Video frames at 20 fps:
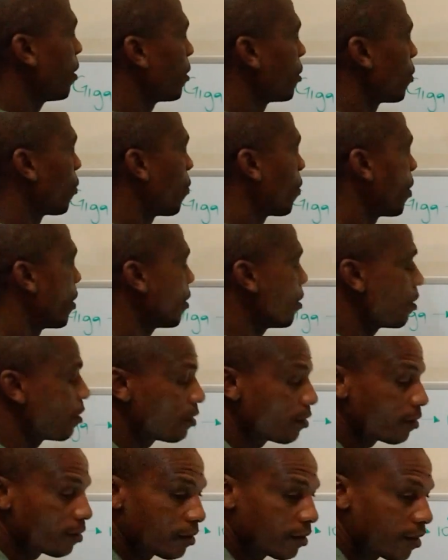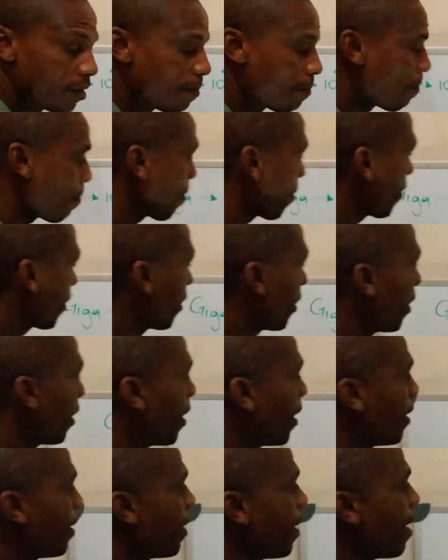there's a 1
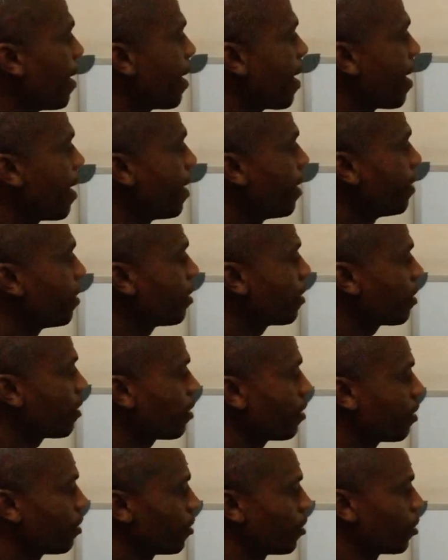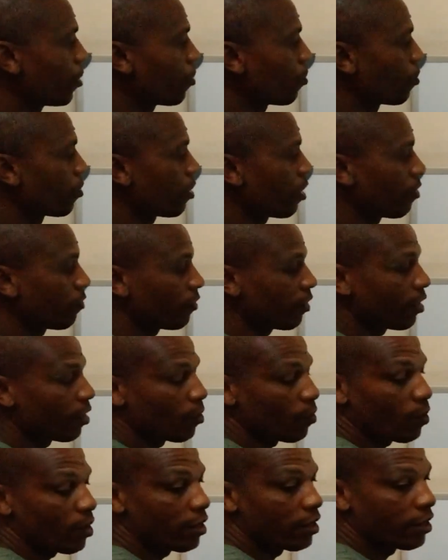and the 9 zeros after
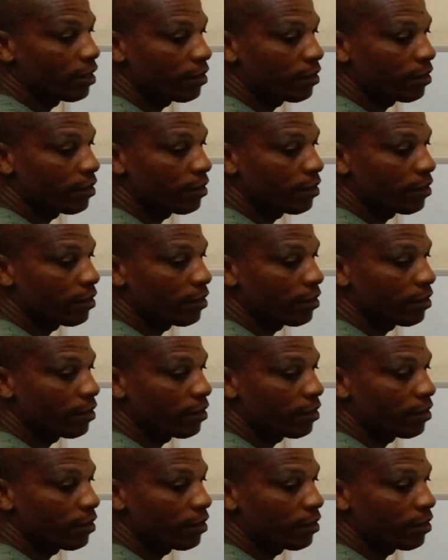the 1.